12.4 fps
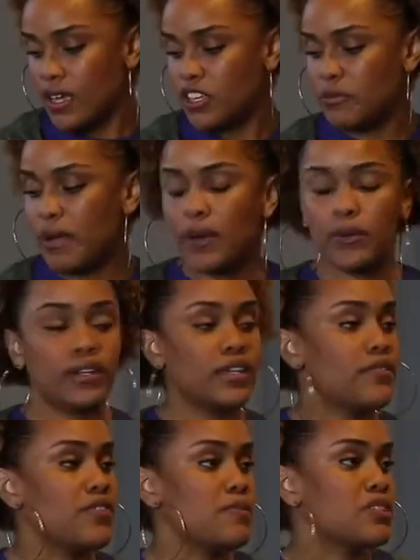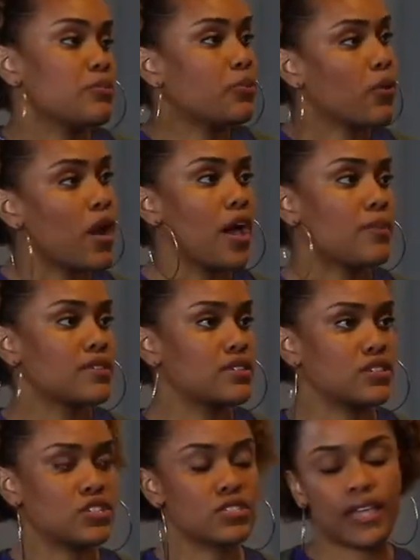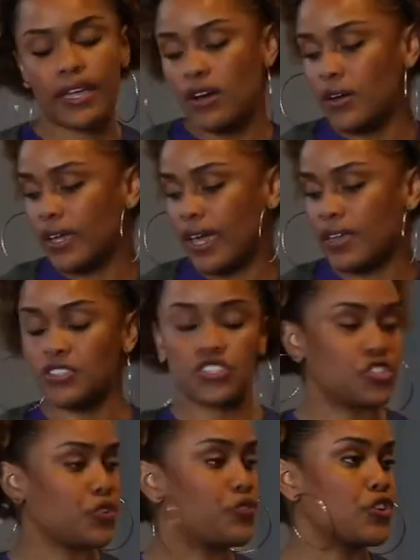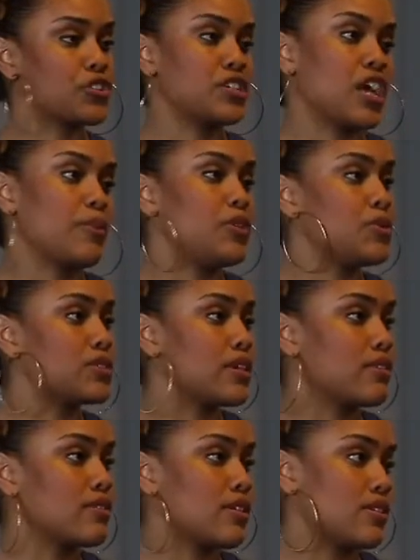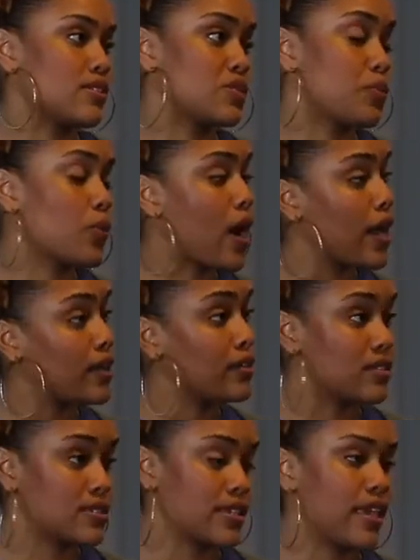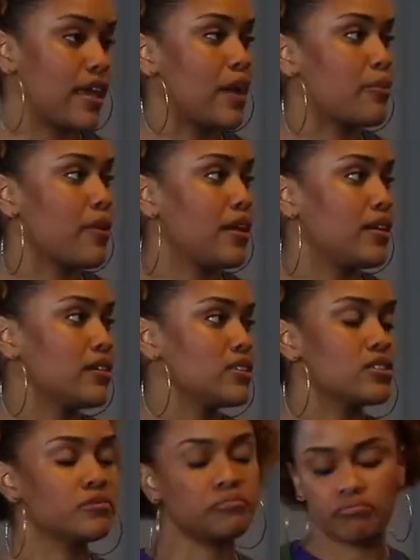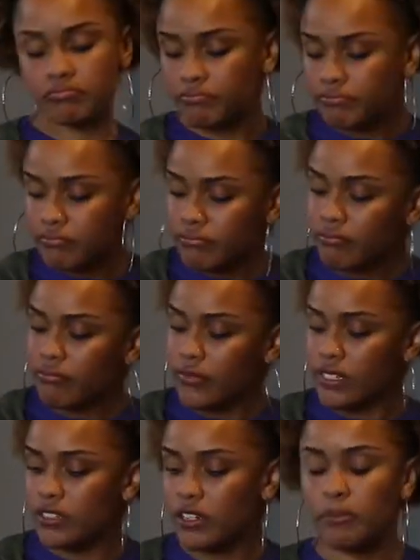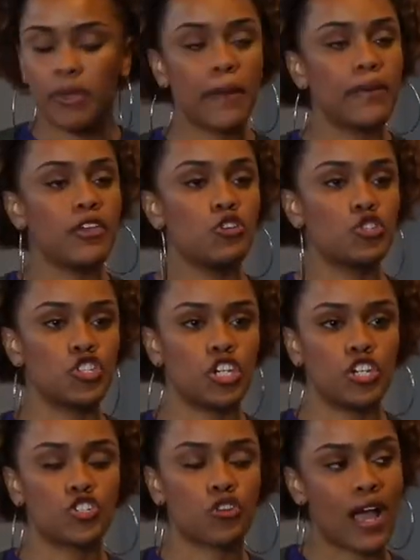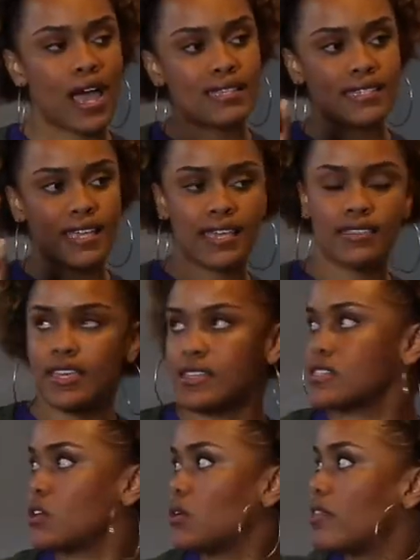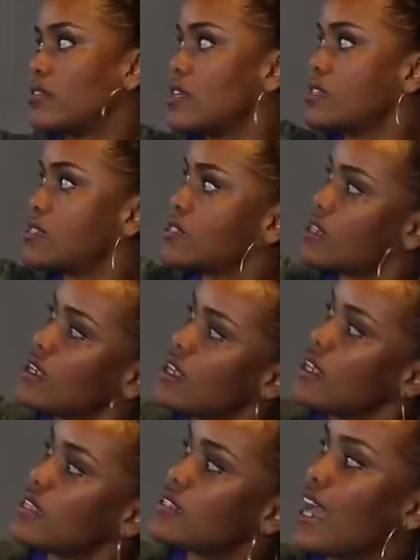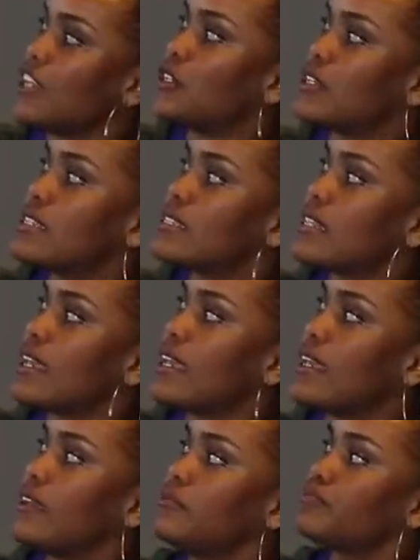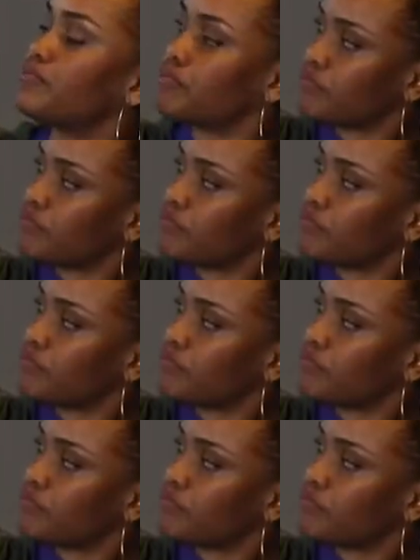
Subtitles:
you might want to give them some prompts. It's just like, okay, this is your first time using this product, this AI product. You know, maybe you should try saying this. So on this side, you can say,